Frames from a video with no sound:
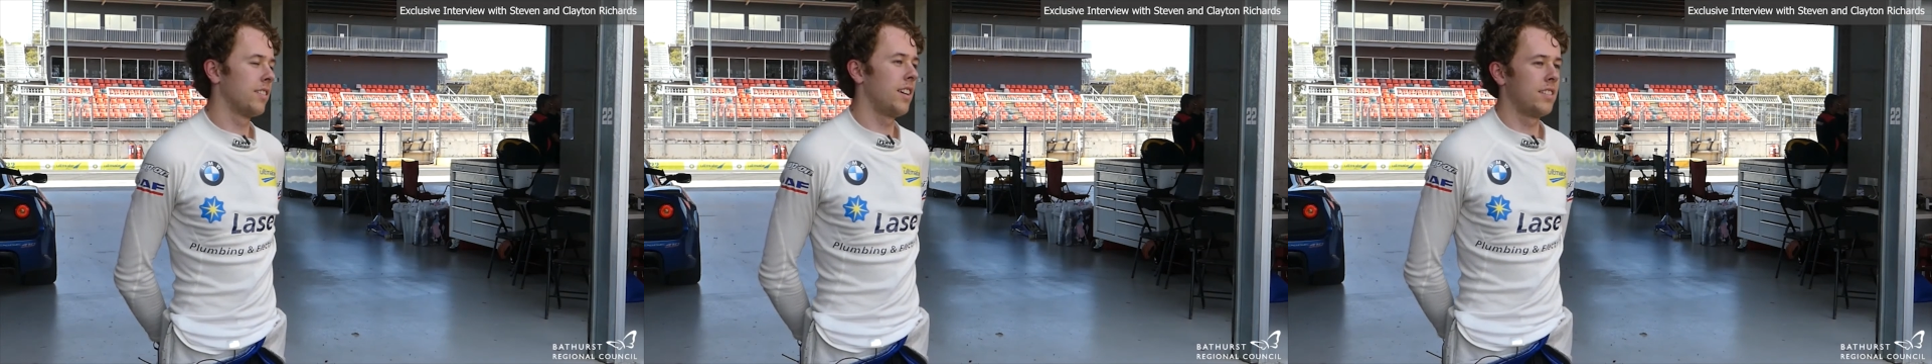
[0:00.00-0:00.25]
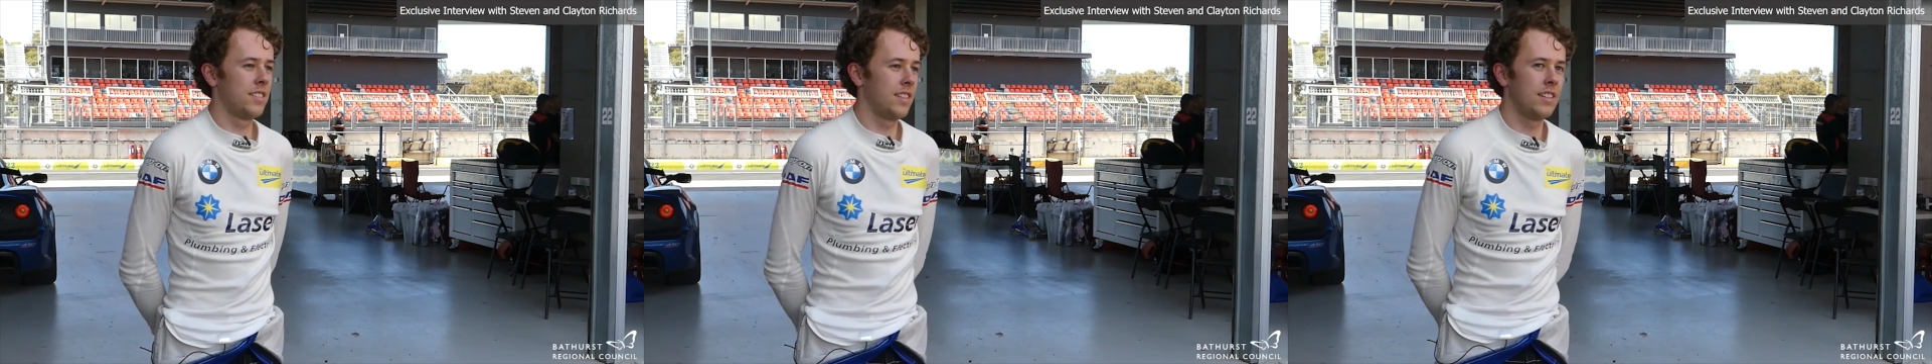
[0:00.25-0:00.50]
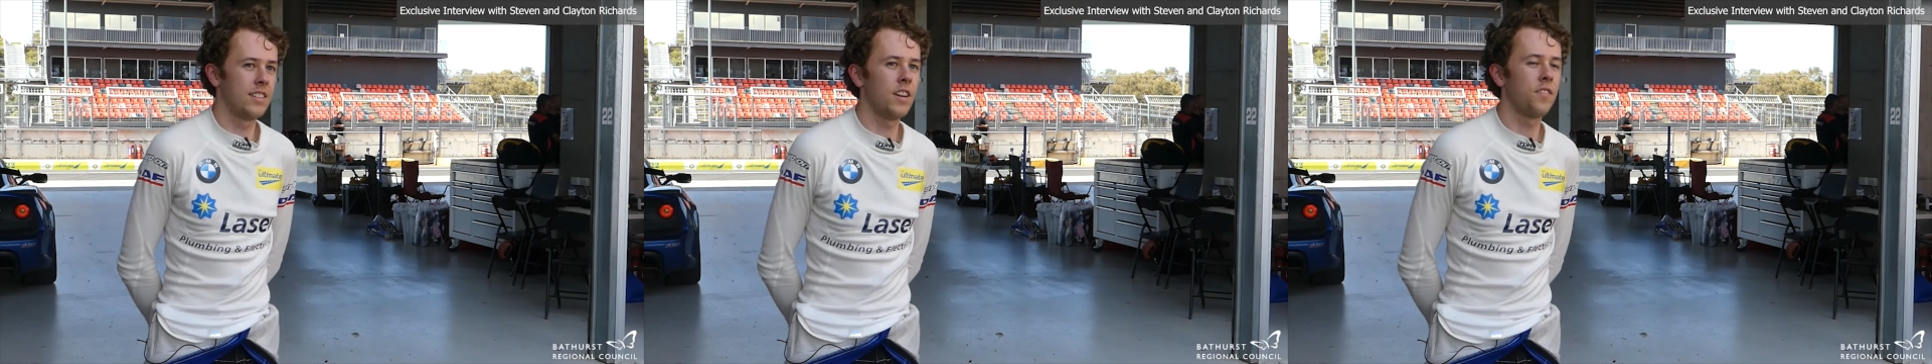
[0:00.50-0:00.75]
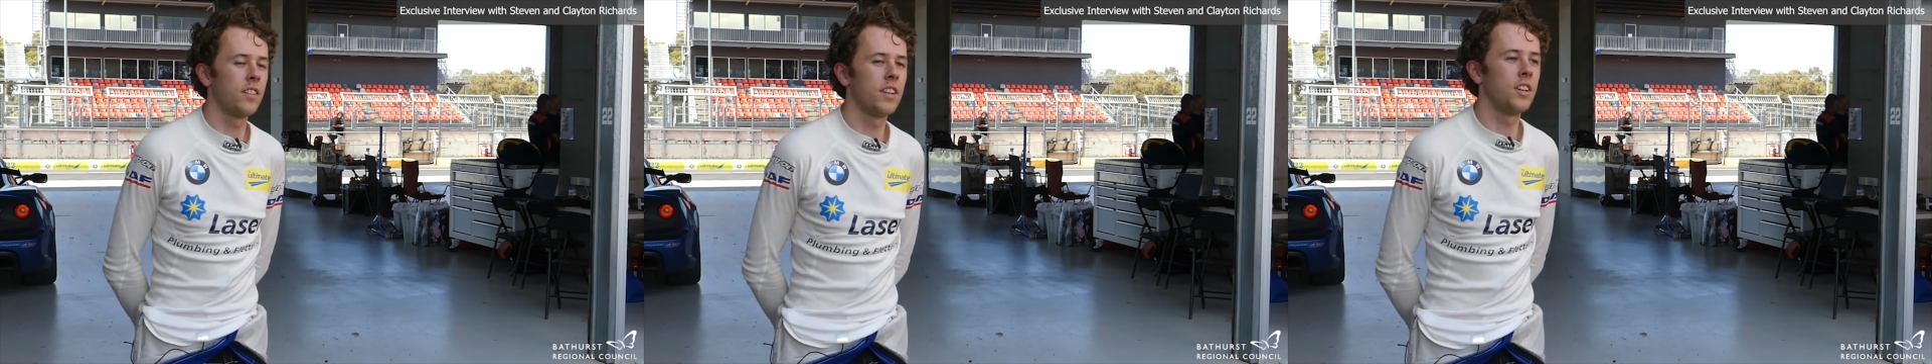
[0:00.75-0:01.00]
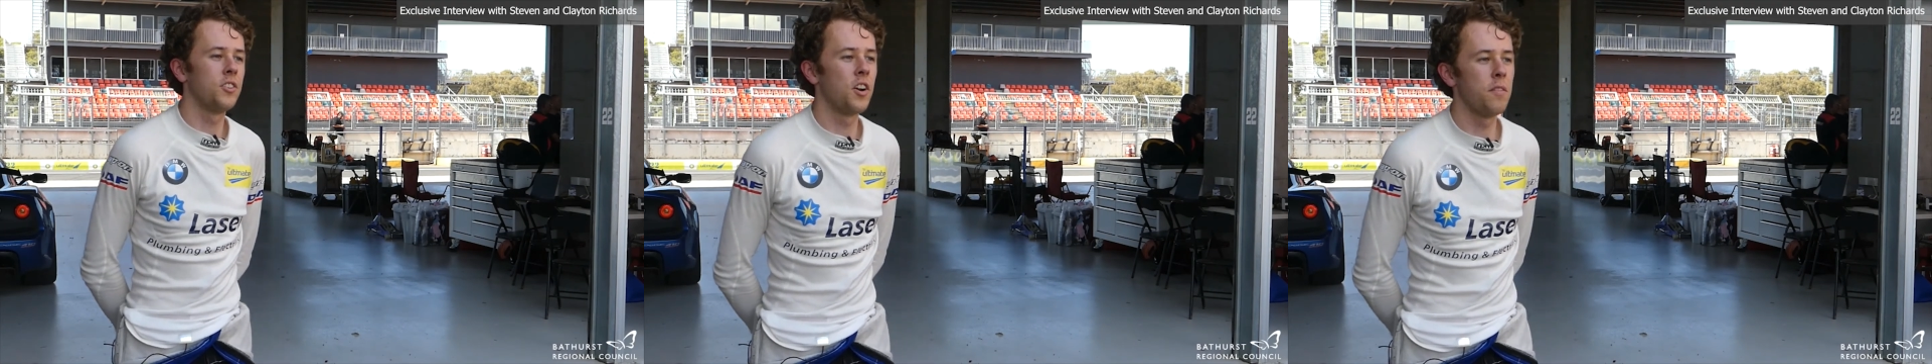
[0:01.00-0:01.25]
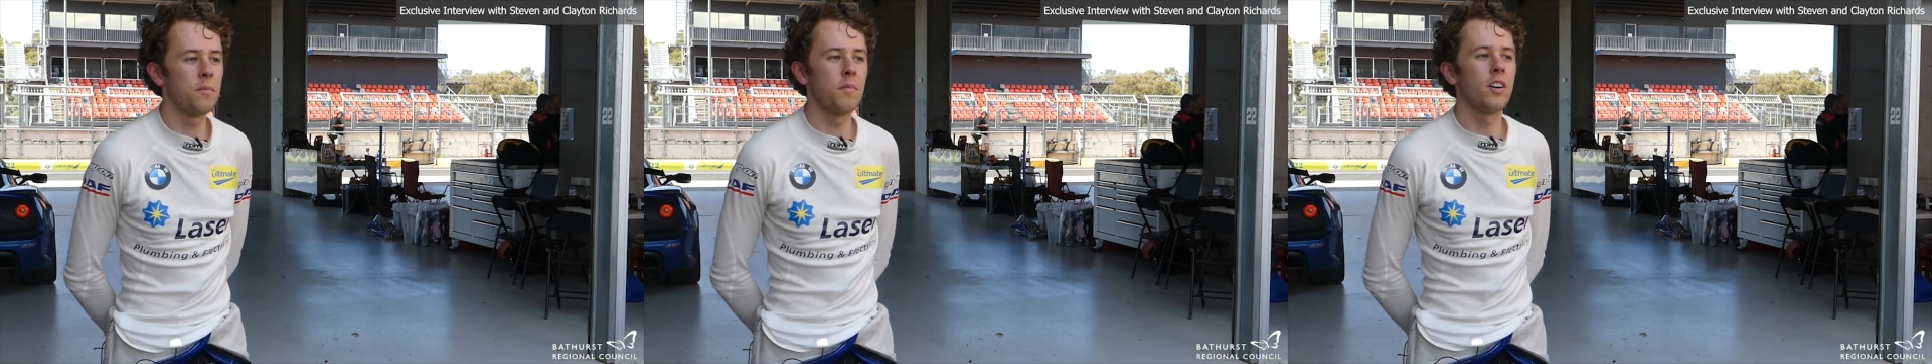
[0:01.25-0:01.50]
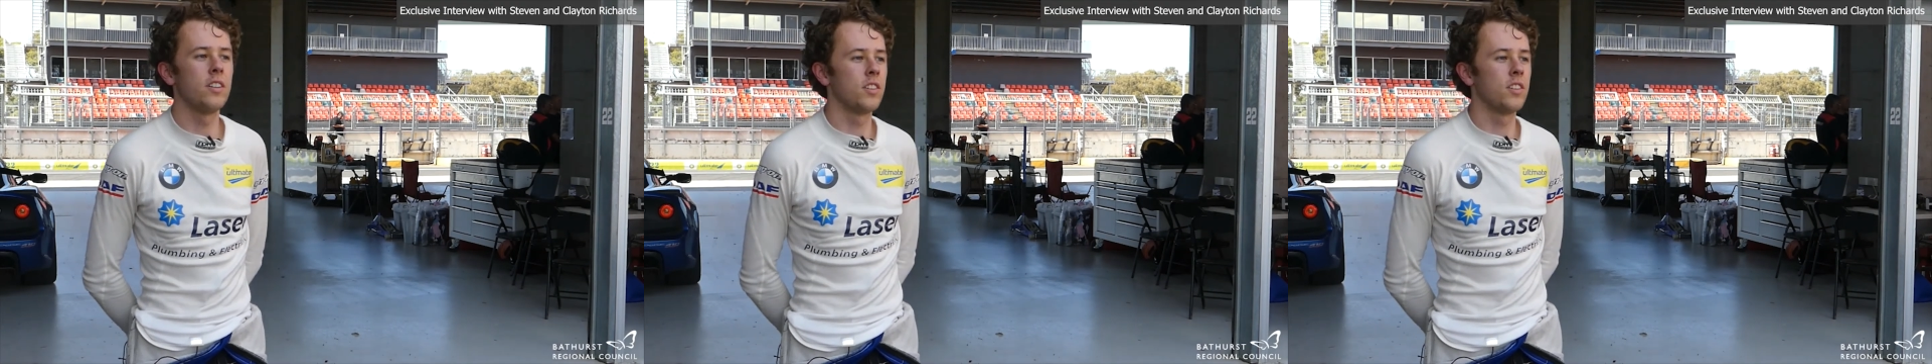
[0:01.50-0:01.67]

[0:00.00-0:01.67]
it's definitely a dream of mine